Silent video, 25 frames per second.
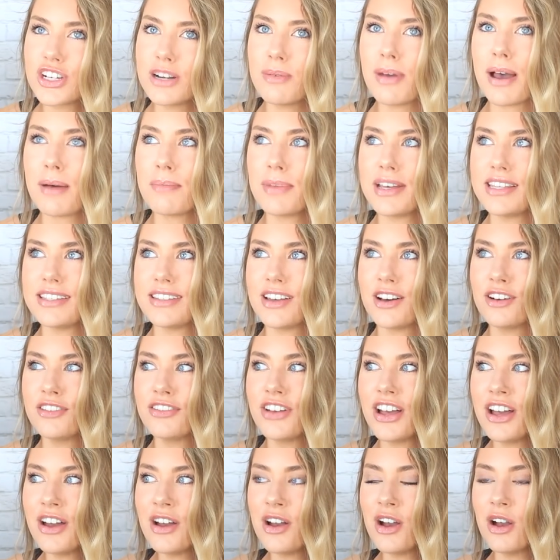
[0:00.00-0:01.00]
shit about
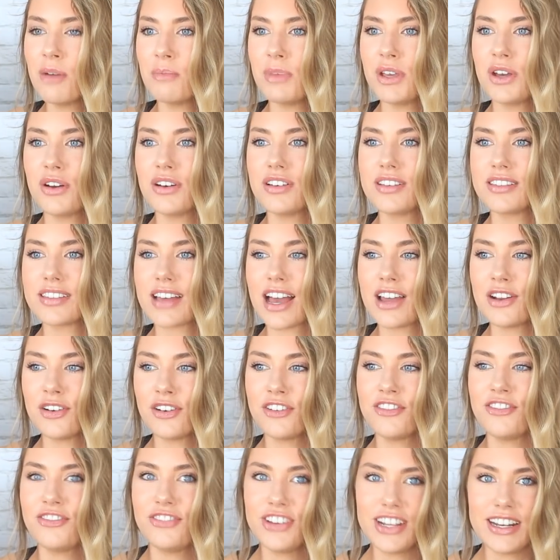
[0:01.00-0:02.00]
myself because I
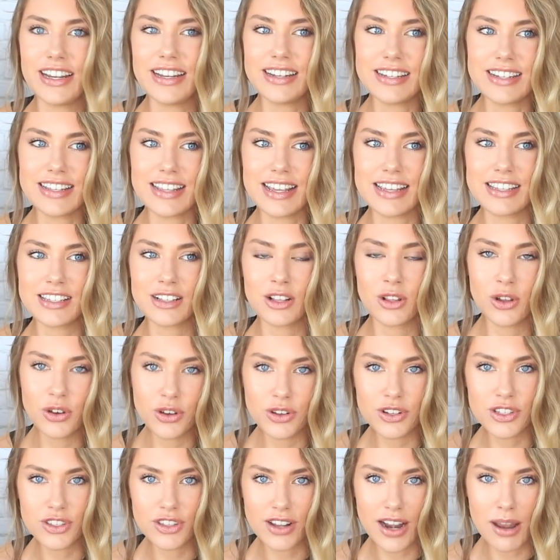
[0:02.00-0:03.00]
don't fit into these
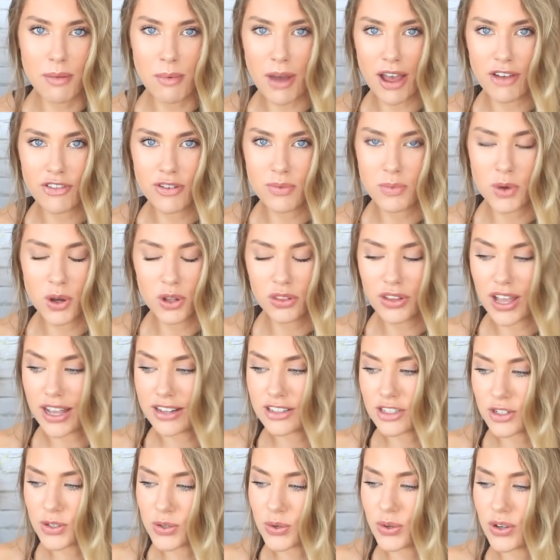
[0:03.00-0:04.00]
clothes that I buy from
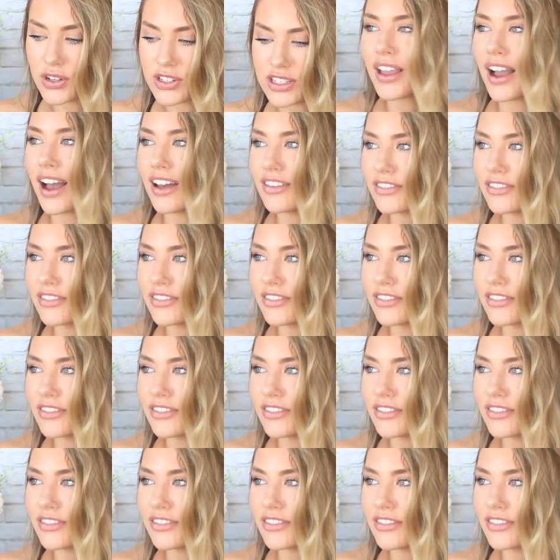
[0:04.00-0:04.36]
online stores.